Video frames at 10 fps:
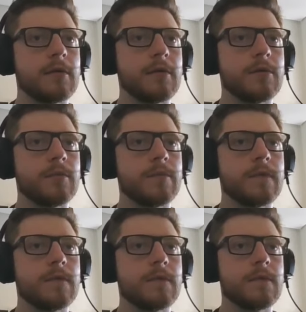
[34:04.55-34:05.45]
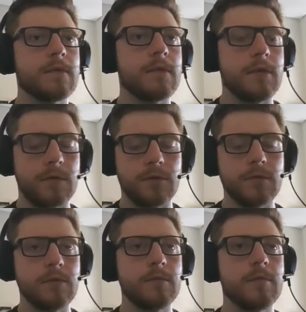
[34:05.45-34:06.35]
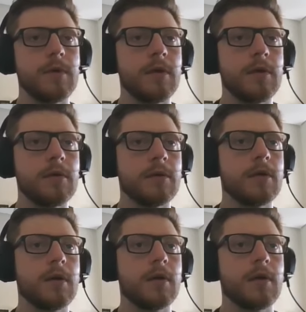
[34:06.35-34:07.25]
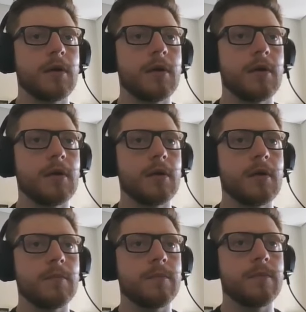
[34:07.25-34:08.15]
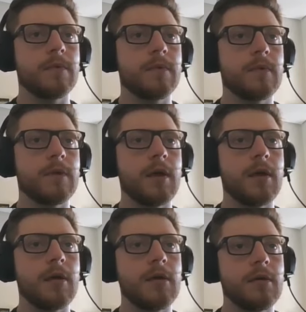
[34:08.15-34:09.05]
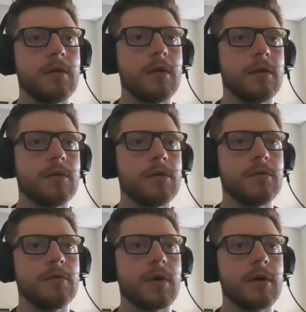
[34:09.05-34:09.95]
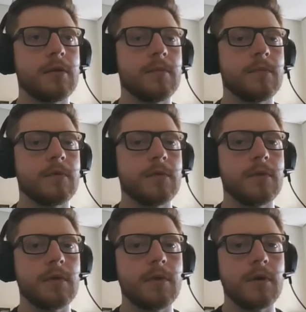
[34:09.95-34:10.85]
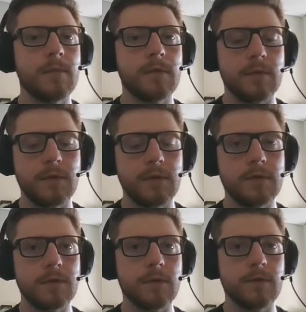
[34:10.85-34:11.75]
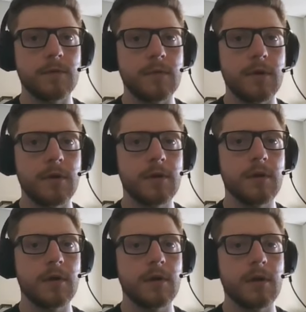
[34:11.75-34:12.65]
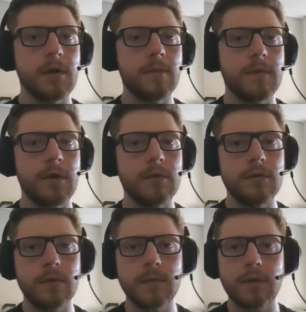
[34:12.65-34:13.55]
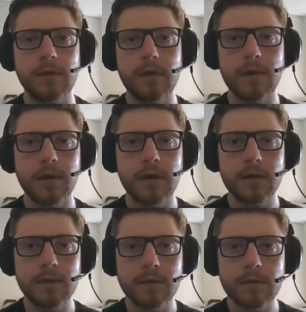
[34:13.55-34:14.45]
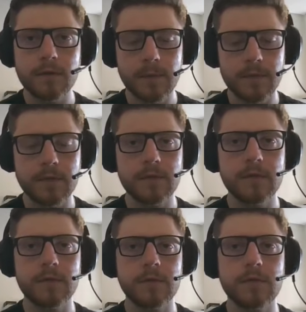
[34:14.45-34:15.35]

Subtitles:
Oops, this should be updated to do item term, so this should also be updated and TRS. Whoops.